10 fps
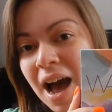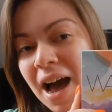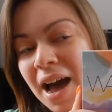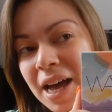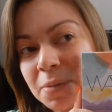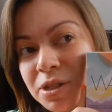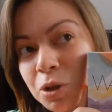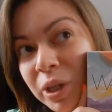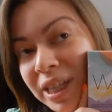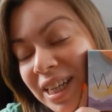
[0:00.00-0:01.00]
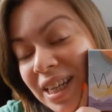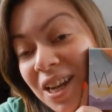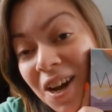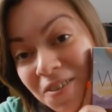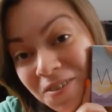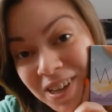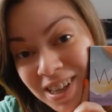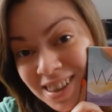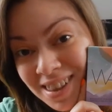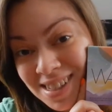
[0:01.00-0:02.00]
I absolutely love
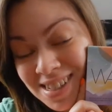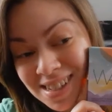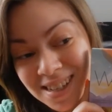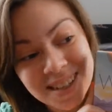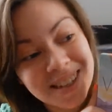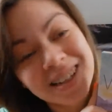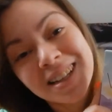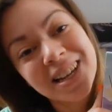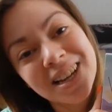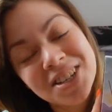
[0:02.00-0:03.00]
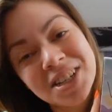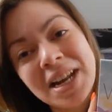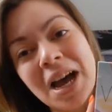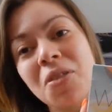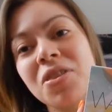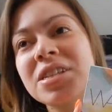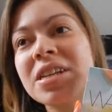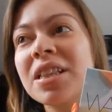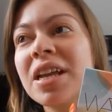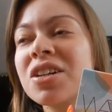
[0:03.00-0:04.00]
this collection. Now, this
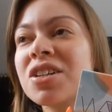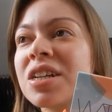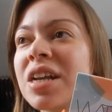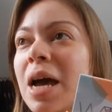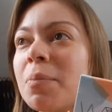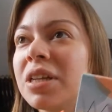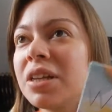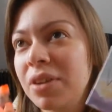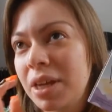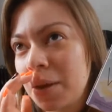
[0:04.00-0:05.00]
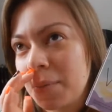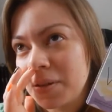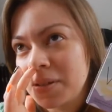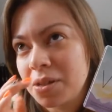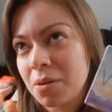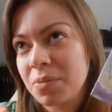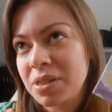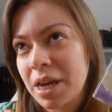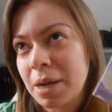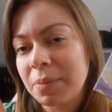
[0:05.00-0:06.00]
collection, I believe it came out
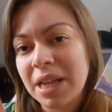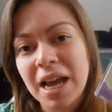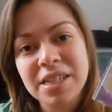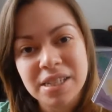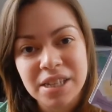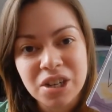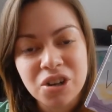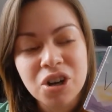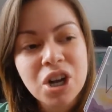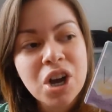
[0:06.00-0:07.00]
sometime last year.